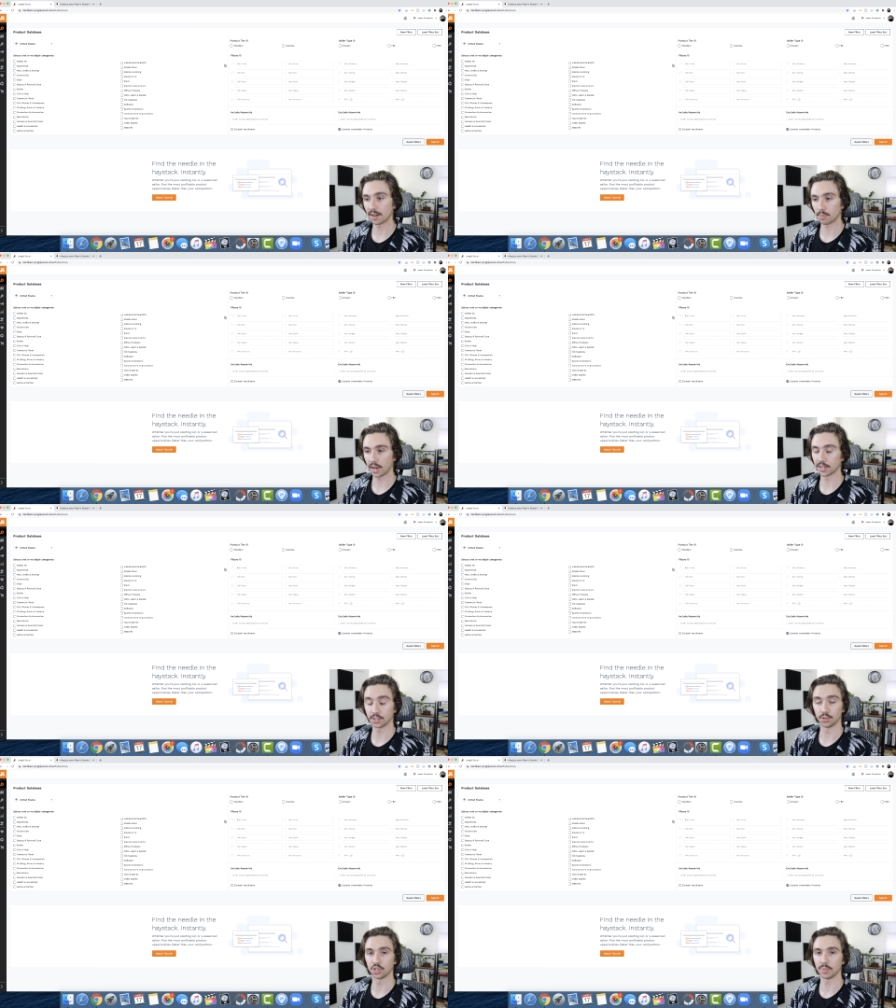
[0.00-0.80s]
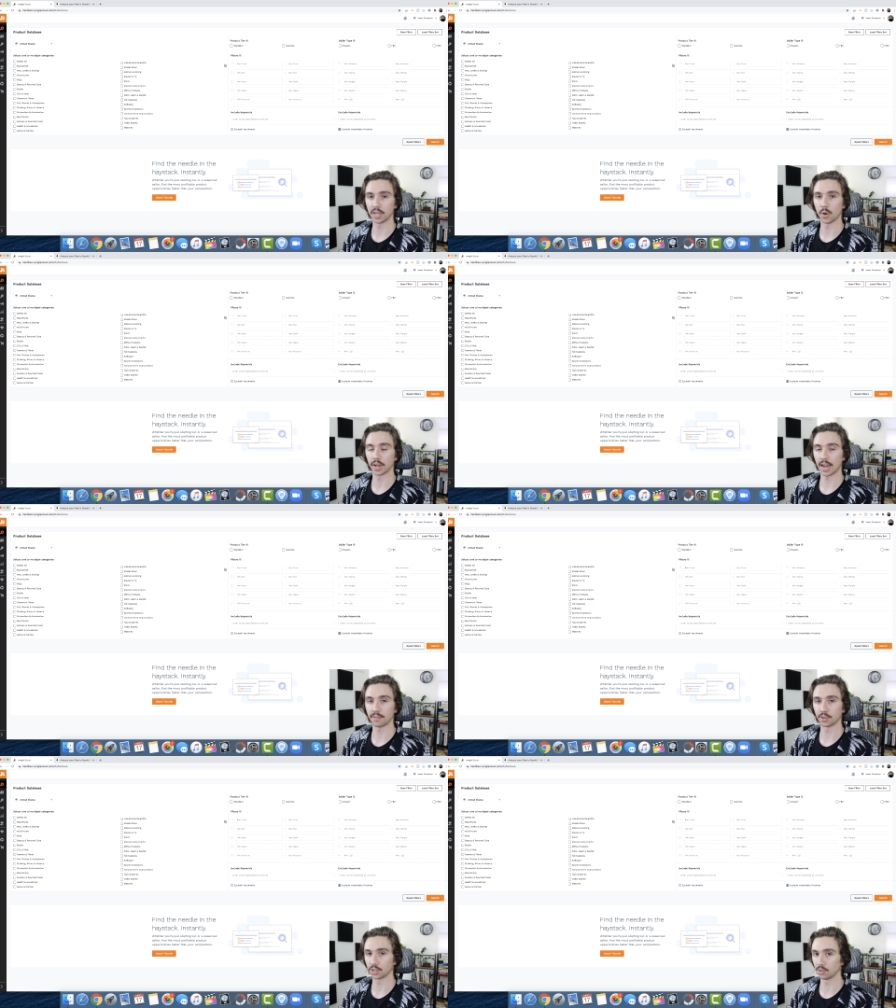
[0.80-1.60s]
of products you should be going
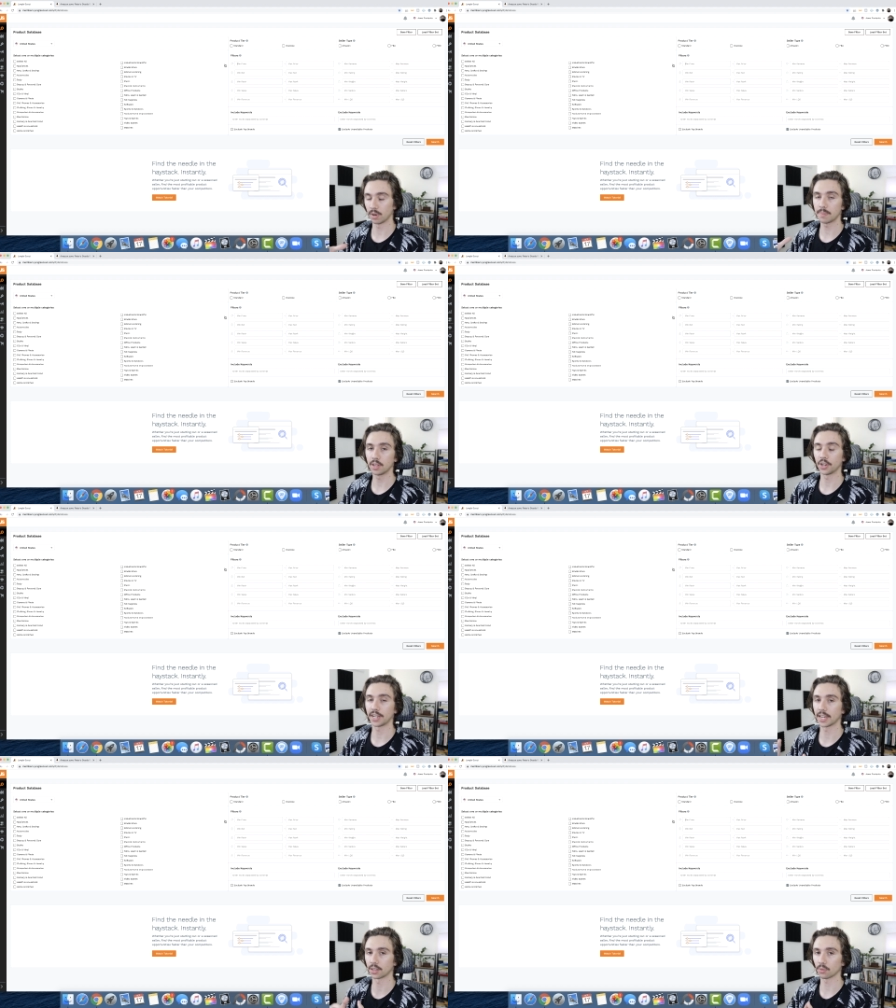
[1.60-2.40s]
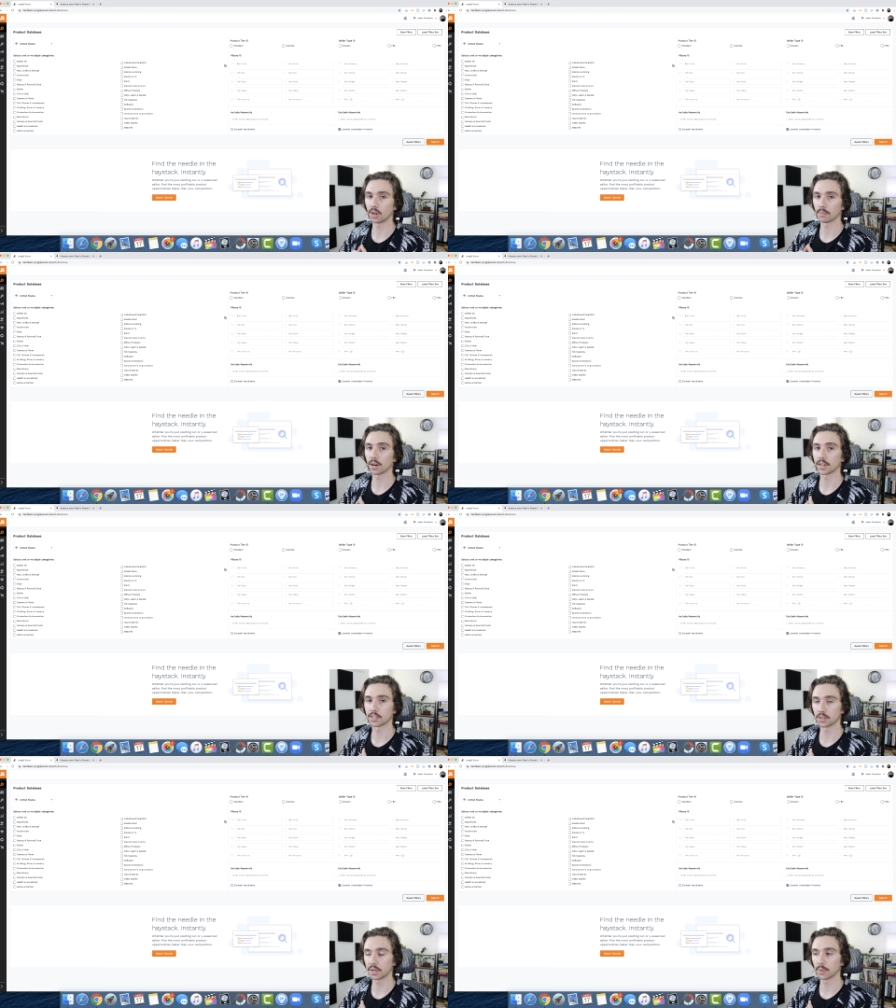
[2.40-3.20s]
after, because you might be looking at the wrong market.
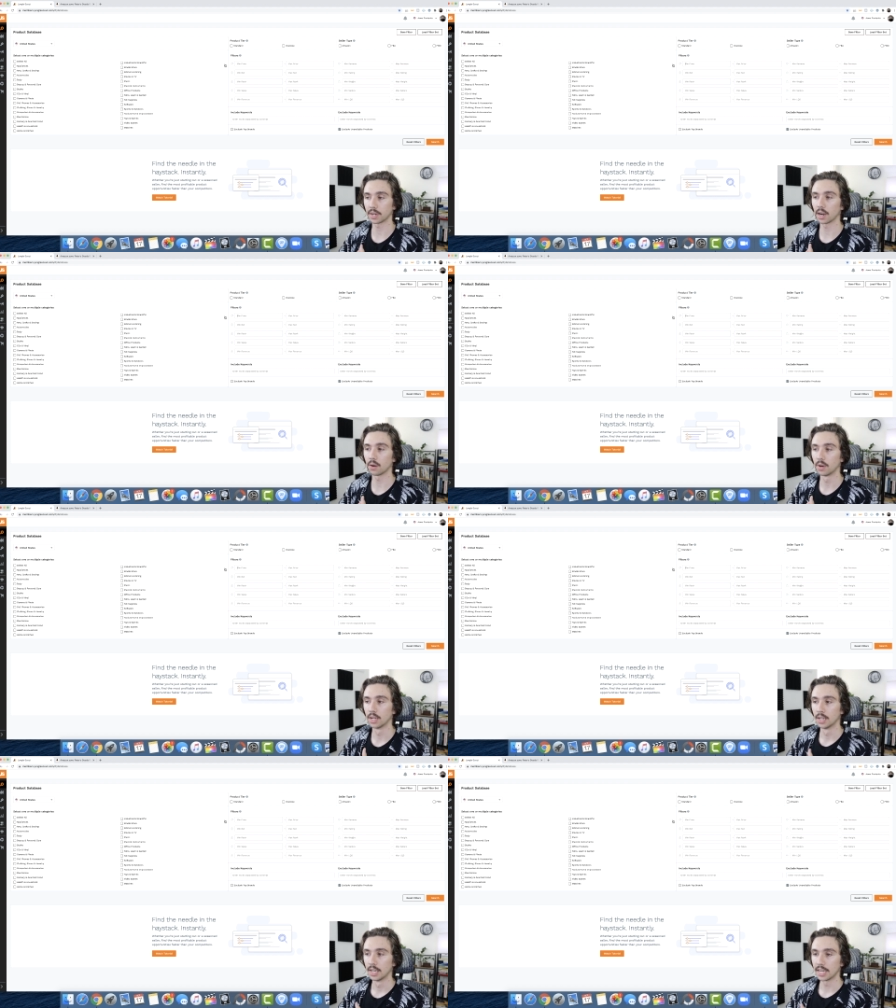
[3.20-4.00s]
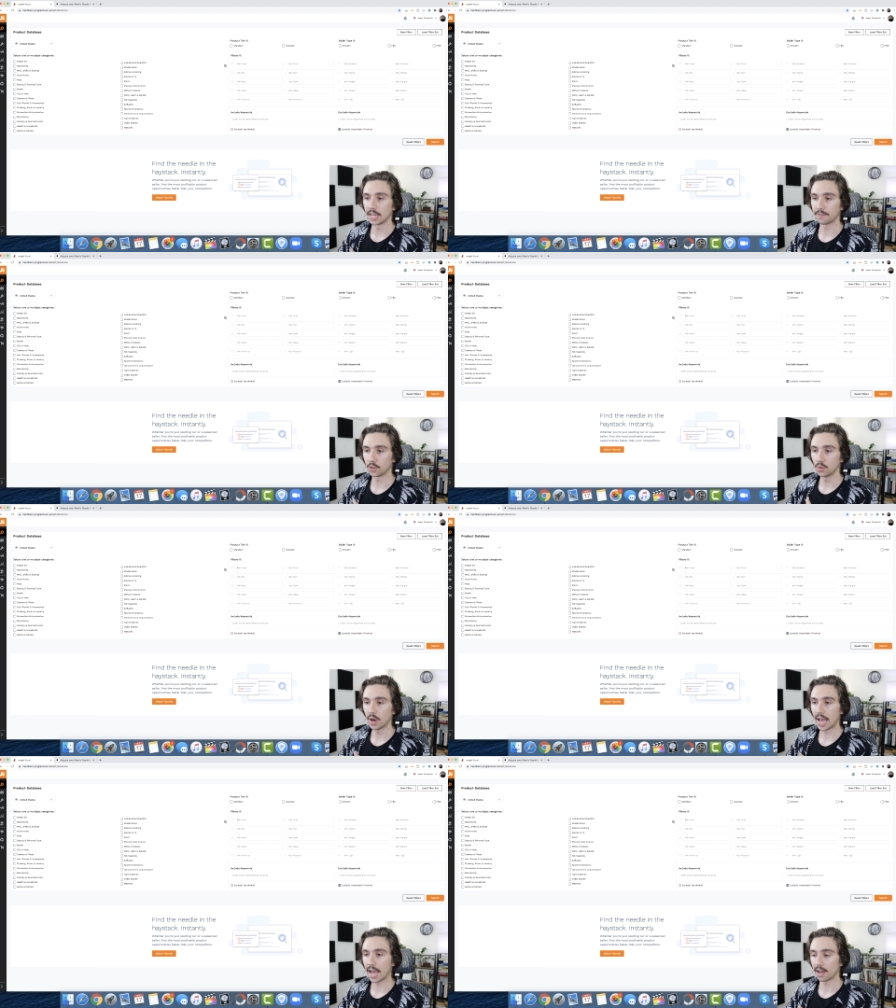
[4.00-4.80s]
So here we go. If you
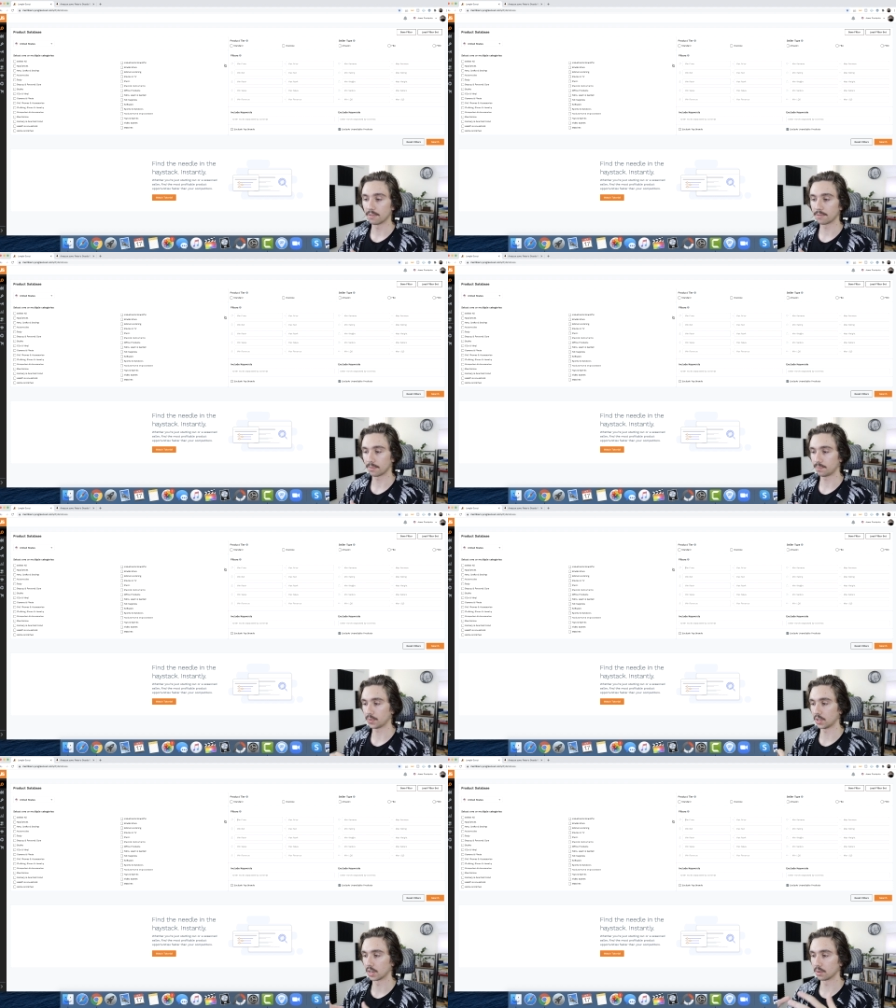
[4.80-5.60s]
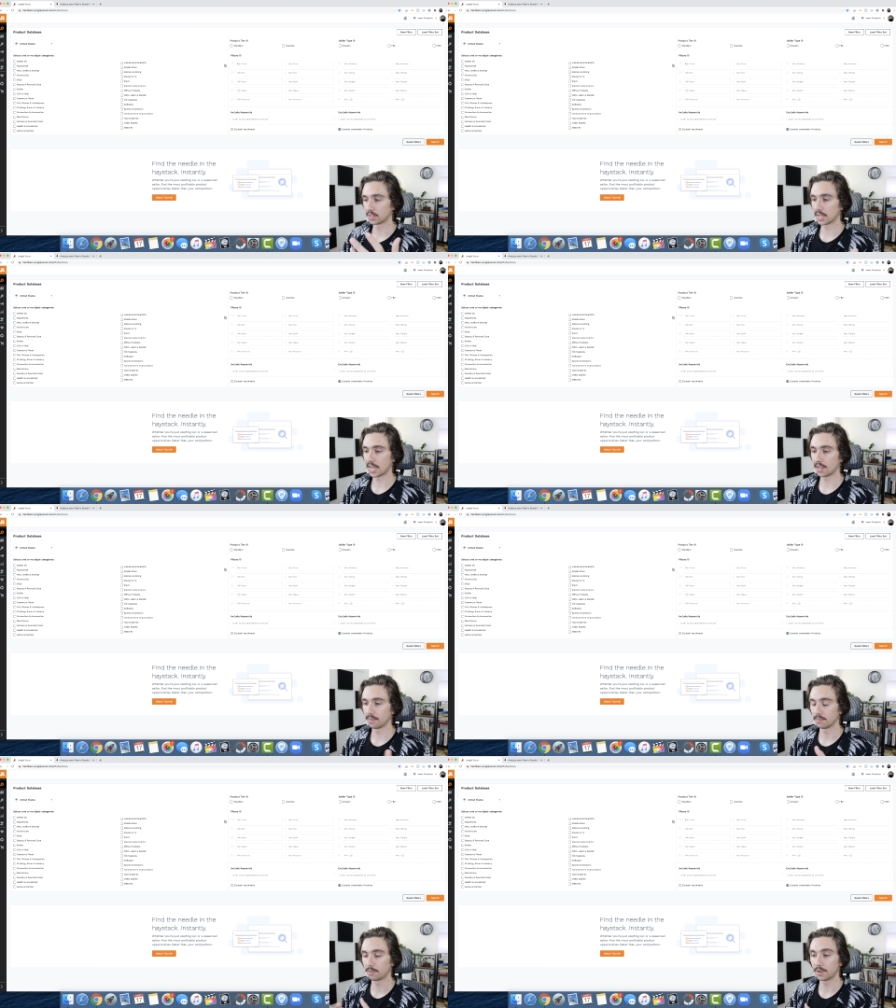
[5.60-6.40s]
have you know,
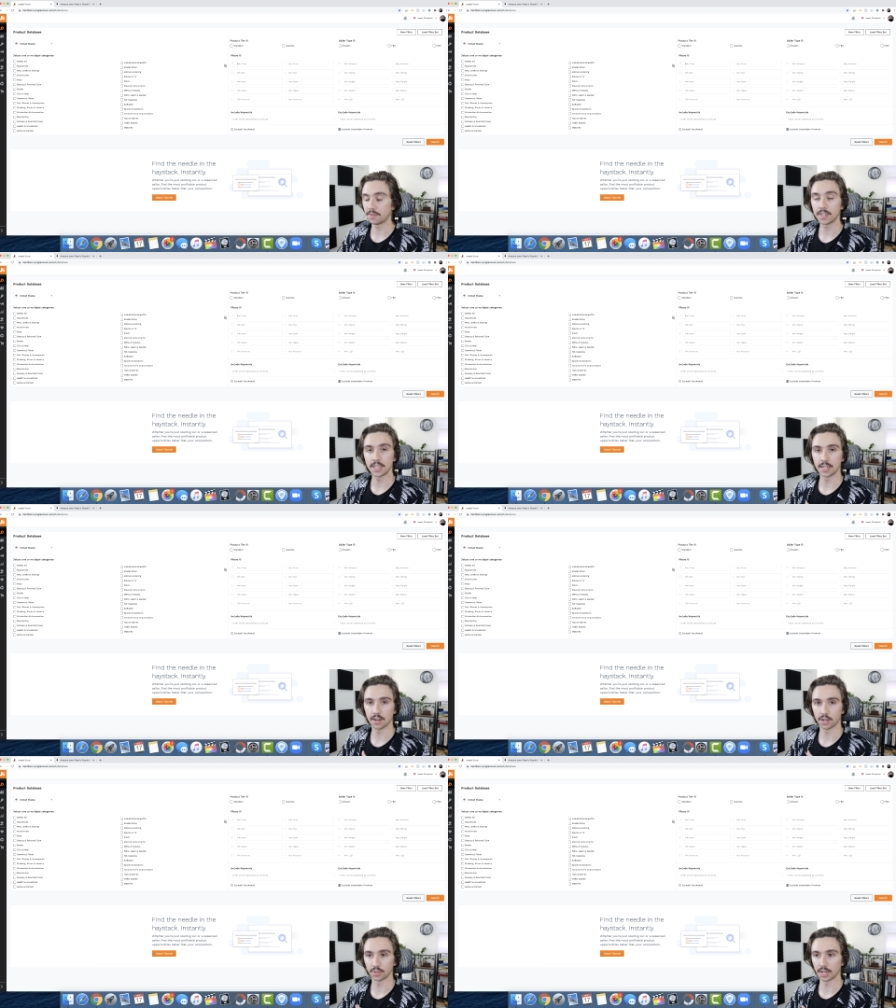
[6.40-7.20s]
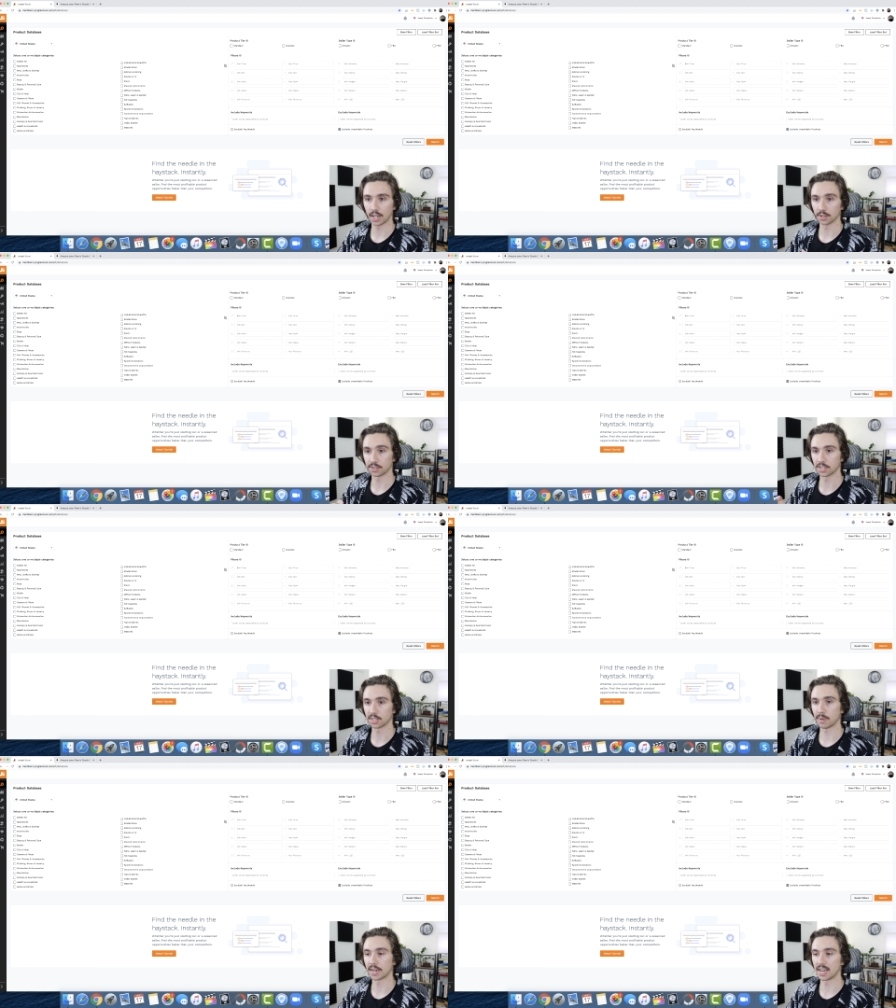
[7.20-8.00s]
say $1,500 to
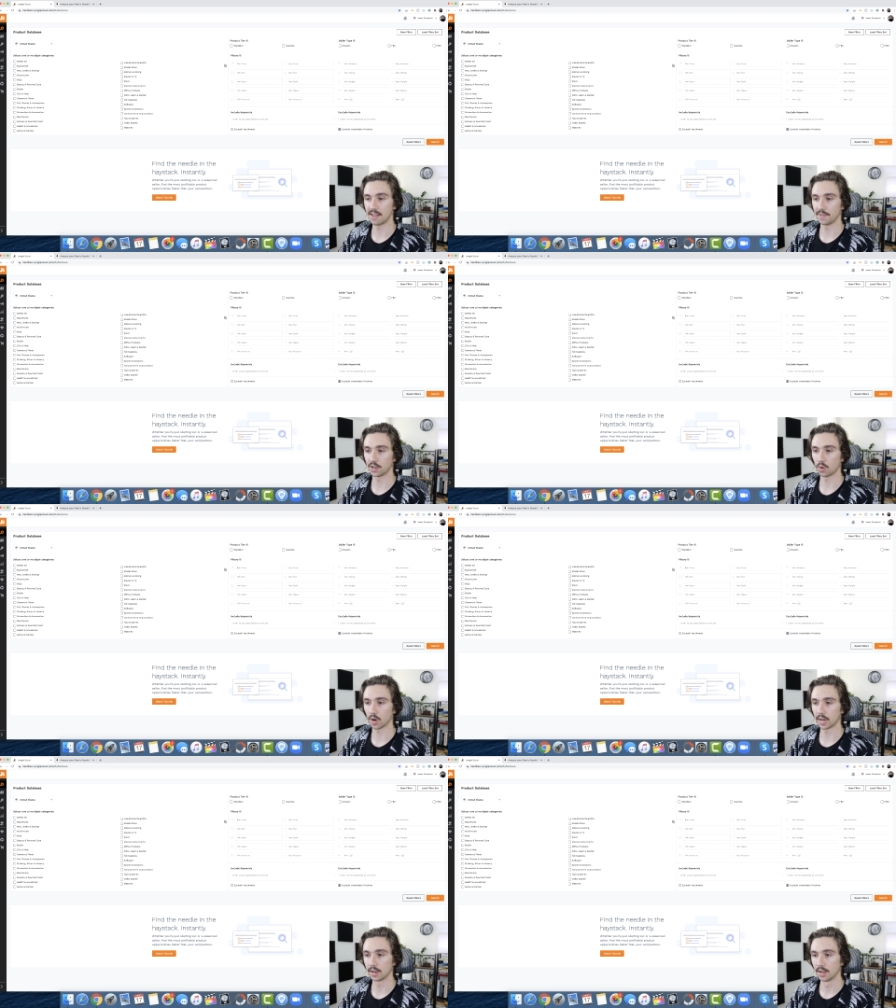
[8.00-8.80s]
spend on inventory.